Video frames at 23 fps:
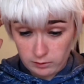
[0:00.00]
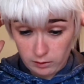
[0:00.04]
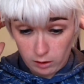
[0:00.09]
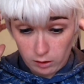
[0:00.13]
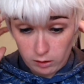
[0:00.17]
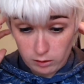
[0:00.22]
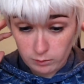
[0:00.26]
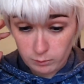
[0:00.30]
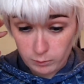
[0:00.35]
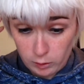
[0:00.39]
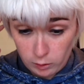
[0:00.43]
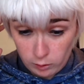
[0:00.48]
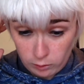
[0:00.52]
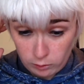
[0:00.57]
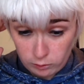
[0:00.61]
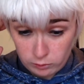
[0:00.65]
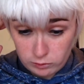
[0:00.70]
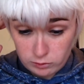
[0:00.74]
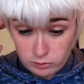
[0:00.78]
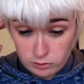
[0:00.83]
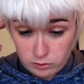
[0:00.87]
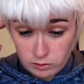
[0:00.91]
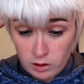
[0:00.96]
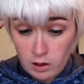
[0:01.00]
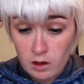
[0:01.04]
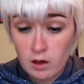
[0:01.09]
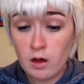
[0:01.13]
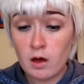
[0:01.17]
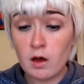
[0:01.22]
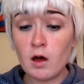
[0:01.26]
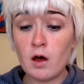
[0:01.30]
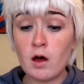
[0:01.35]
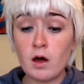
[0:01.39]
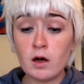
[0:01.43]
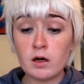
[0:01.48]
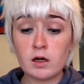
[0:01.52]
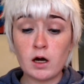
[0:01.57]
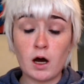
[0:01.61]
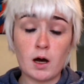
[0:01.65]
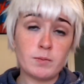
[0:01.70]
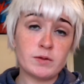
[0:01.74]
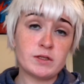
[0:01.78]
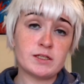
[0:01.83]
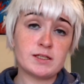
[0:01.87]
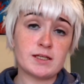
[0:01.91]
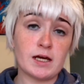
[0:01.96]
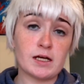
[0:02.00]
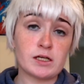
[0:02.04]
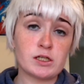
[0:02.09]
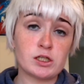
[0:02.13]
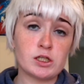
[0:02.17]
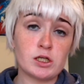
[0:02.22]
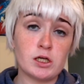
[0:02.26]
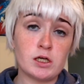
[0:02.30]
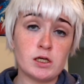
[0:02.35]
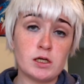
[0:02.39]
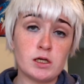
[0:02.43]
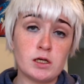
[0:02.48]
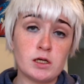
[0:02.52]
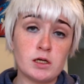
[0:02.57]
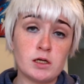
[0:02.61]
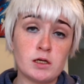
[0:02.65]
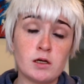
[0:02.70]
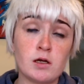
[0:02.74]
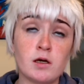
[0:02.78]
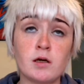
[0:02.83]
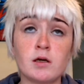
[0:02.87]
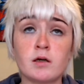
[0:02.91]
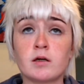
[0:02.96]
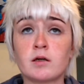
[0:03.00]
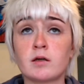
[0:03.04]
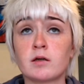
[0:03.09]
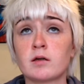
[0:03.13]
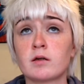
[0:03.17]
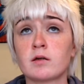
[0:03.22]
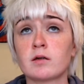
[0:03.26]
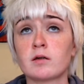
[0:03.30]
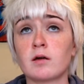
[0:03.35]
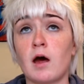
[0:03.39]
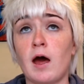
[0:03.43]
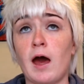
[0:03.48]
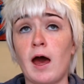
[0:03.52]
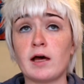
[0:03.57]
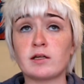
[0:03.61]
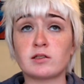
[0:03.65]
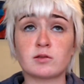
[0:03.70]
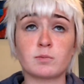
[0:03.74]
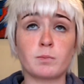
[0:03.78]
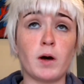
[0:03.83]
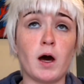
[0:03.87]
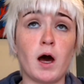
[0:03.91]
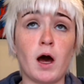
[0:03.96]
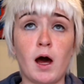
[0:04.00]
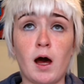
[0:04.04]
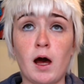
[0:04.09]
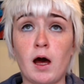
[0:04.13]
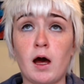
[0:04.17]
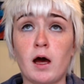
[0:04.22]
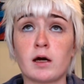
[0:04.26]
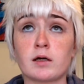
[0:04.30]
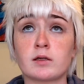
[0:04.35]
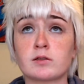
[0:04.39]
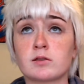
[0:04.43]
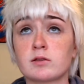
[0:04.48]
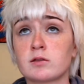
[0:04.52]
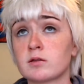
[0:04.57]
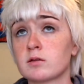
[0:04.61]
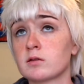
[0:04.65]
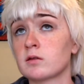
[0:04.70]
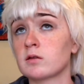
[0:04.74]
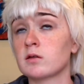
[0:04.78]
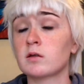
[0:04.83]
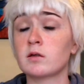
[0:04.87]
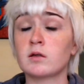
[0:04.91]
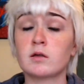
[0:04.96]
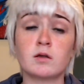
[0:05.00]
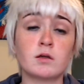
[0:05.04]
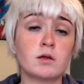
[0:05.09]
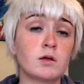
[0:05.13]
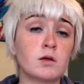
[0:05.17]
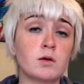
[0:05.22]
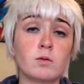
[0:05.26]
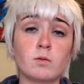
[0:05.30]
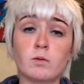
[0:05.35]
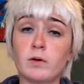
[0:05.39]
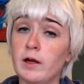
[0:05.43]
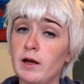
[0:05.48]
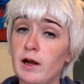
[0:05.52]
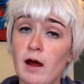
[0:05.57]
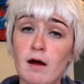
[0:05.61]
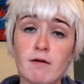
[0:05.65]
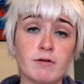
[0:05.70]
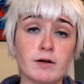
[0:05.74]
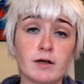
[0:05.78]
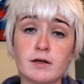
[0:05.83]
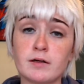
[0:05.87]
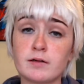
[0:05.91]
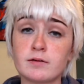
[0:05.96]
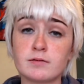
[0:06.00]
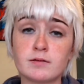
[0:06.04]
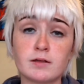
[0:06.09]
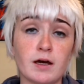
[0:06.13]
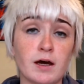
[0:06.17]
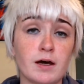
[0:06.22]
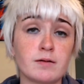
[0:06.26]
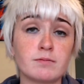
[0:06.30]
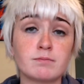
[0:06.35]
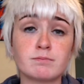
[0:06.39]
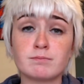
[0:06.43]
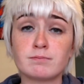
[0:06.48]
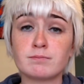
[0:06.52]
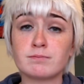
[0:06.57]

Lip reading: All the modes, comment section, ask box, whatever. Yeah.